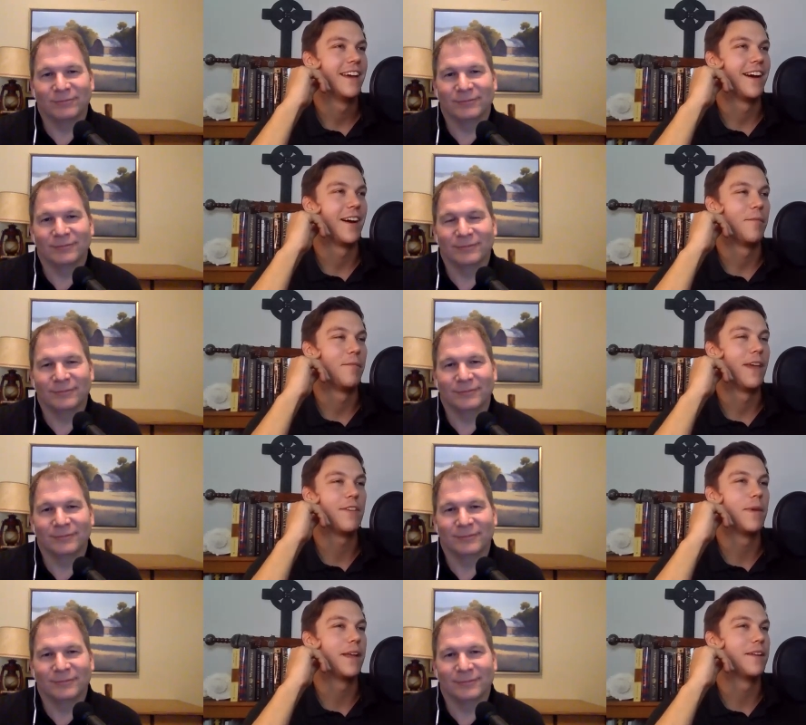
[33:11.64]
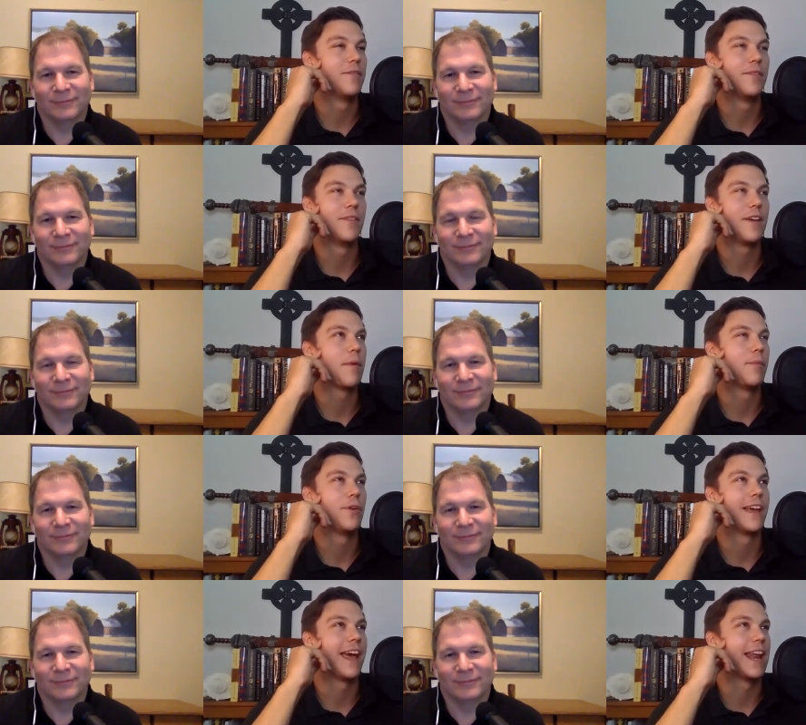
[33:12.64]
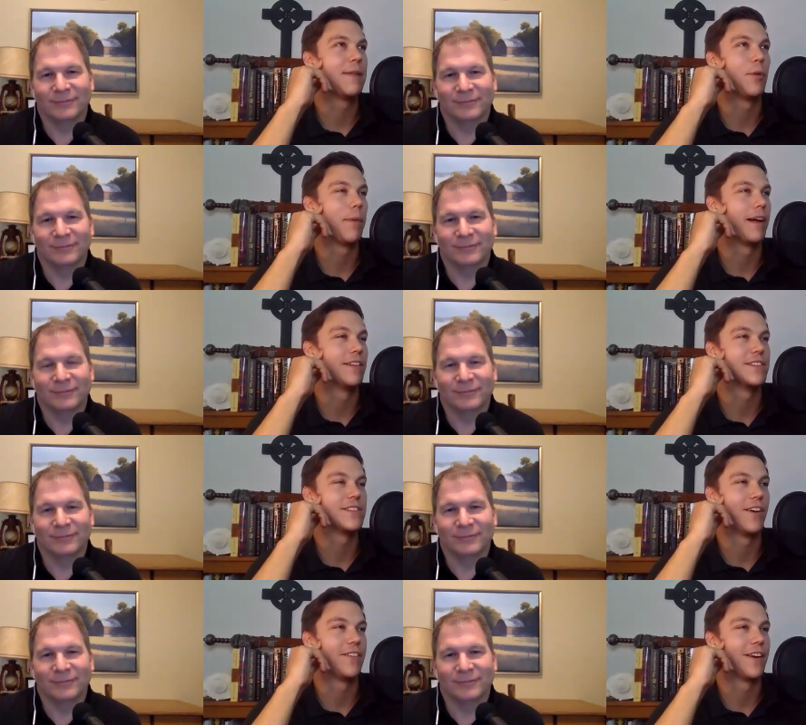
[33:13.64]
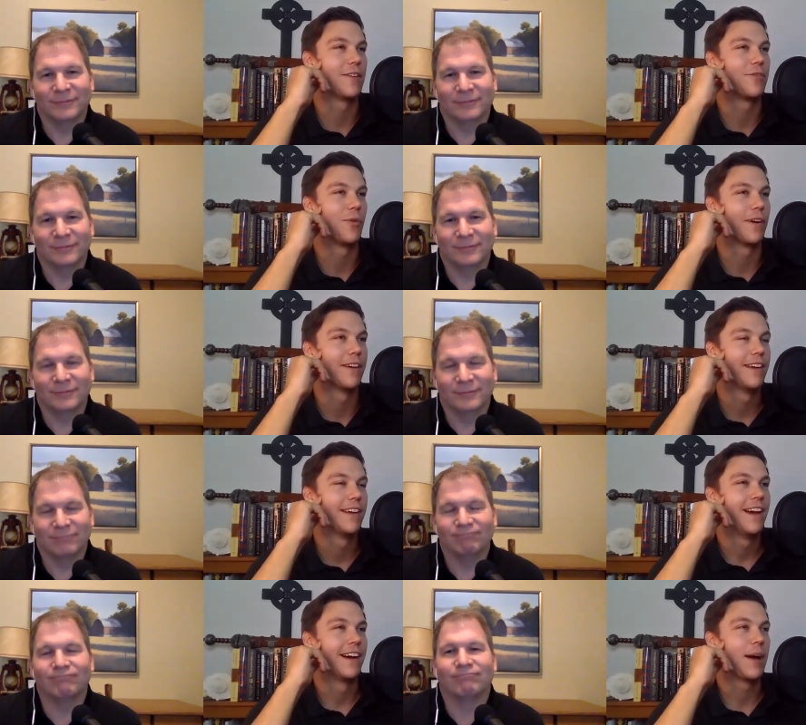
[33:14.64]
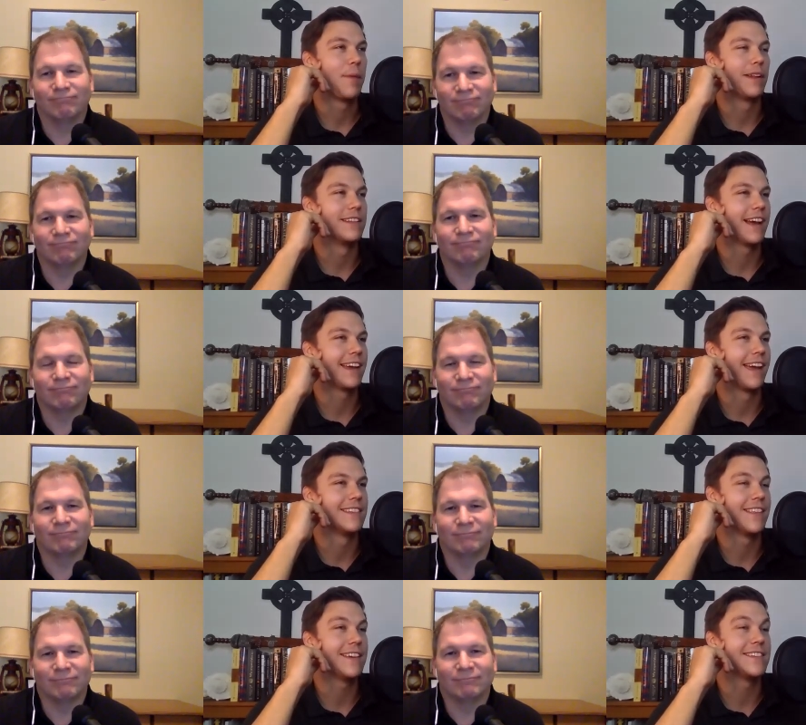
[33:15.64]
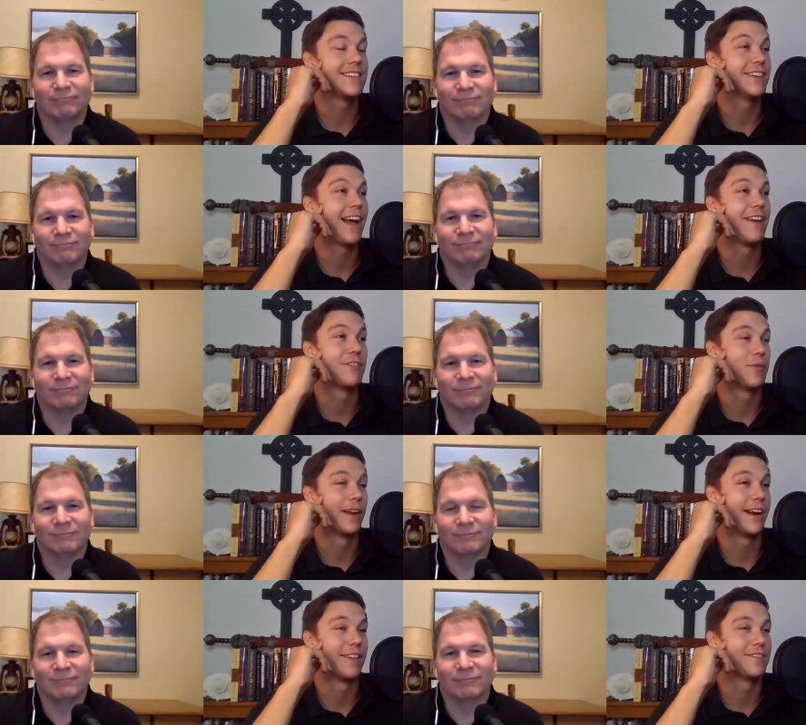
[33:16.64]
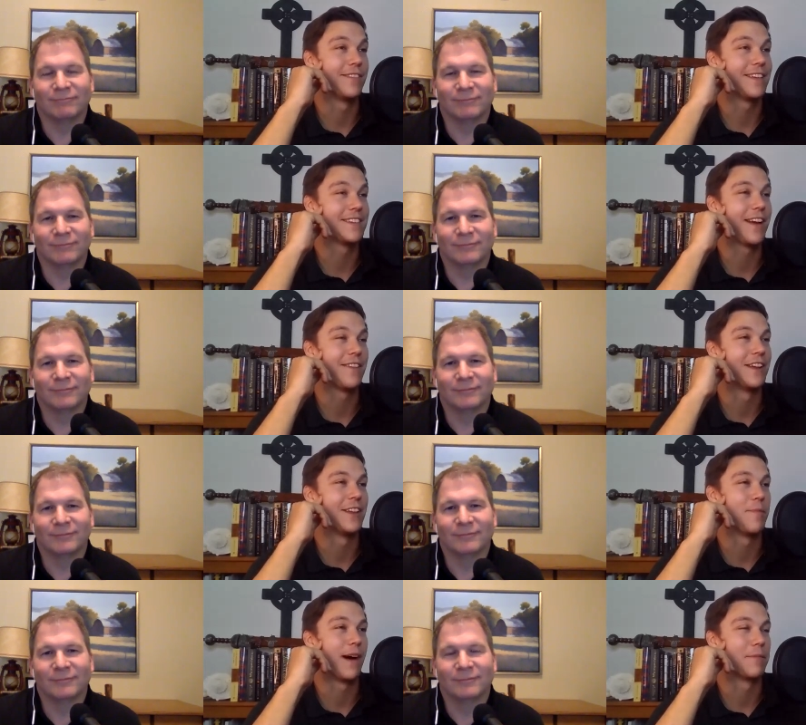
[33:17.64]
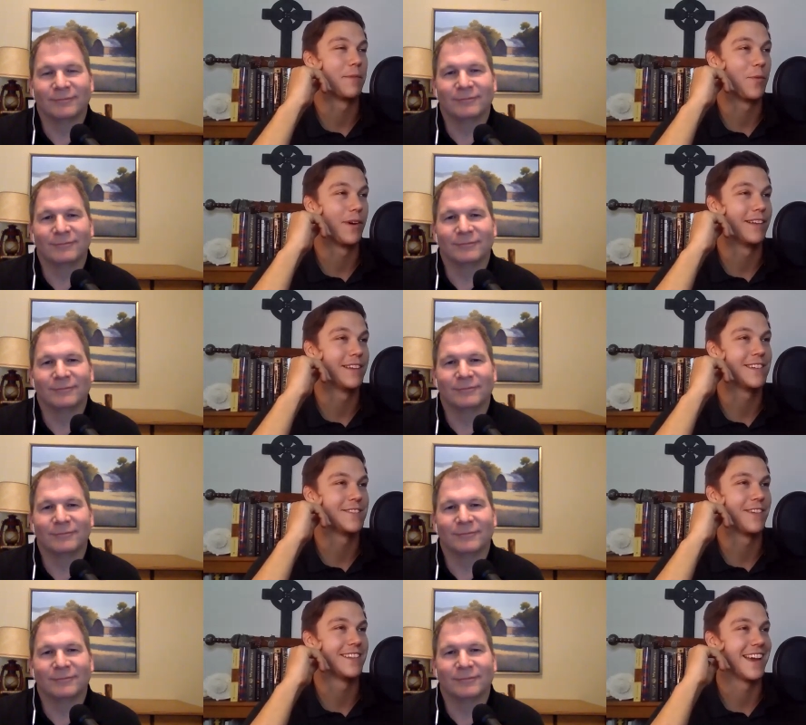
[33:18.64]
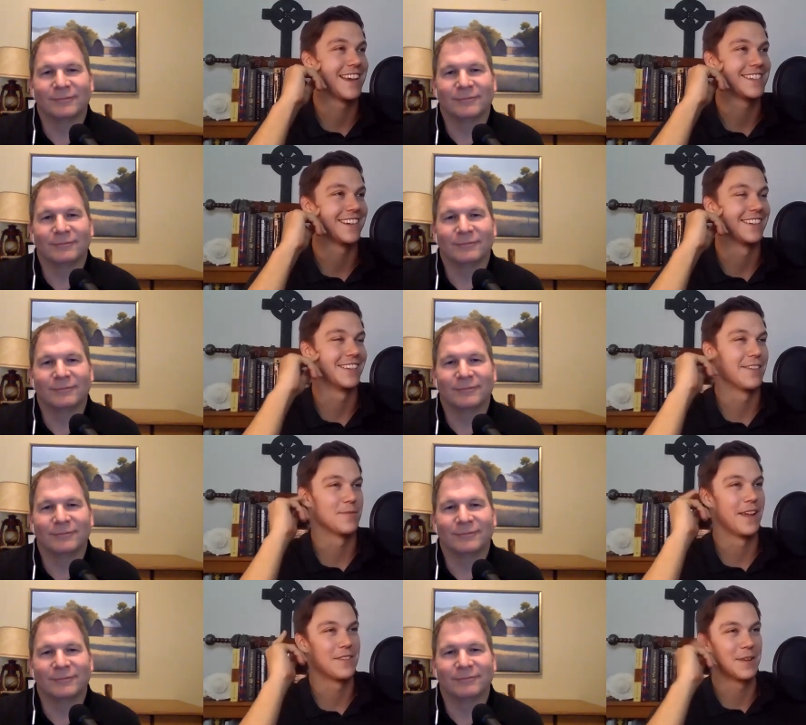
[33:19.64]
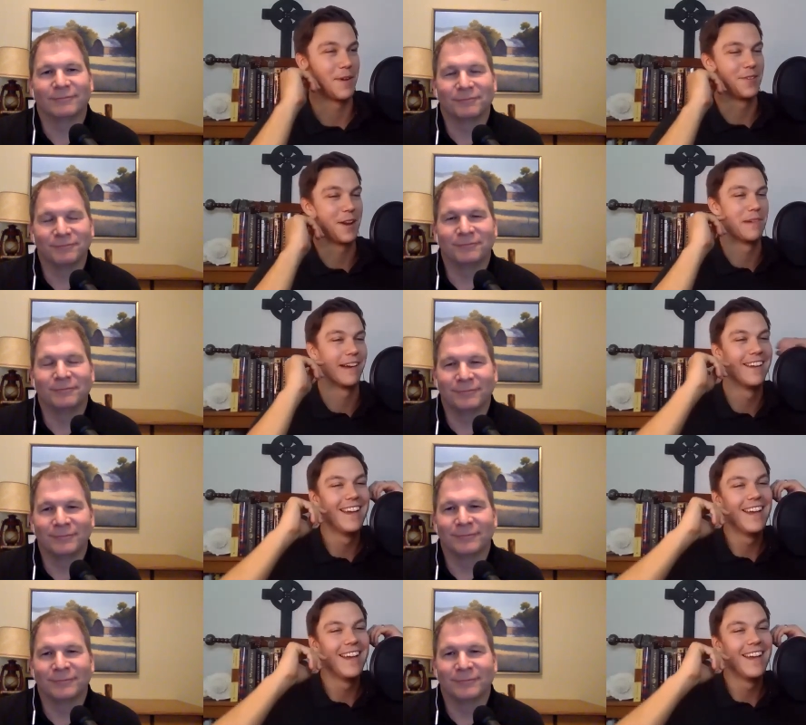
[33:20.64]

Speaker 1: um, they've been they've been putting animal puns on there for a couple of decades, and they still haven't run out of they still haven't hit the bottom of the well. It's just fantastic. I love it every time I drive by.